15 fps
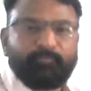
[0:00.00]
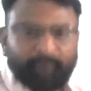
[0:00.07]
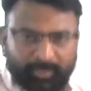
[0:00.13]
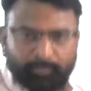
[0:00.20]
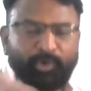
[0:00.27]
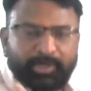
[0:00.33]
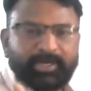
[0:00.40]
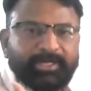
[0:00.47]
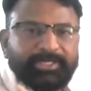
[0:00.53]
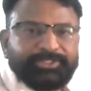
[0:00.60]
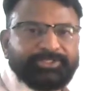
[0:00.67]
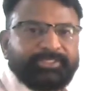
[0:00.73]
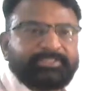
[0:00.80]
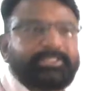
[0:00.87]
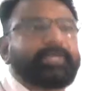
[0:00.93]
One more
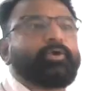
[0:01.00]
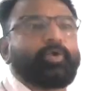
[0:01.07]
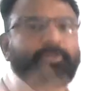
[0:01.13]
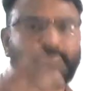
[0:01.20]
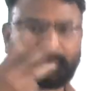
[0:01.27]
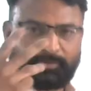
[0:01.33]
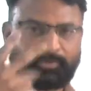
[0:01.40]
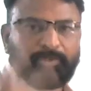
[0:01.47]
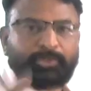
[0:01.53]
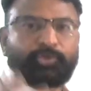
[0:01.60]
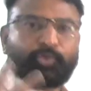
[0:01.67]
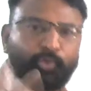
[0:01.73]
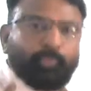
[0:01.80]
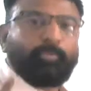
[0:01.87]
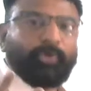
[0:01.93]
condition is there.
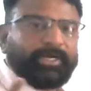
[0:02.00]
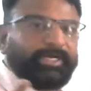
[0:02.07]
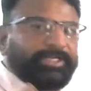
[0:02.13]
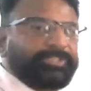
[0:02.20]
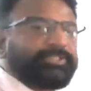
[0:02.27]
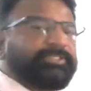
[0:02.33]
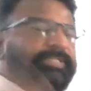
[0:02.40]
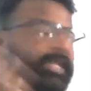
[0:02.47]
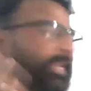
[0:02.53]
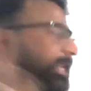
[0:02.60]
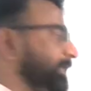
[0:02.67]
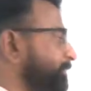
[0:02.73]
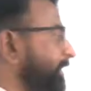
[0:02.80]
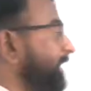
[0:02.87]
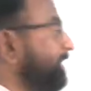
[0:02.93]
Although two more conditions I'll
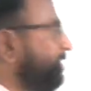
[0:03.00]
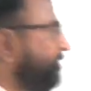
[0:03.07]
explain.